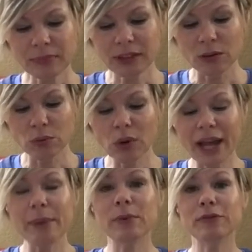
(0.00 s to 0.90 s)

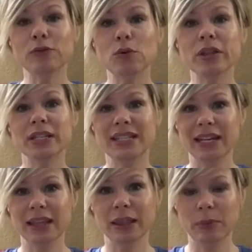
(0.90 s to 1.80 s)
right before the
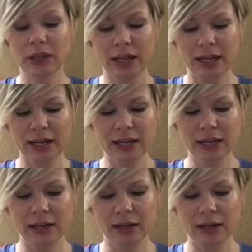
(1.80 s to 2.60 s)
10th plague,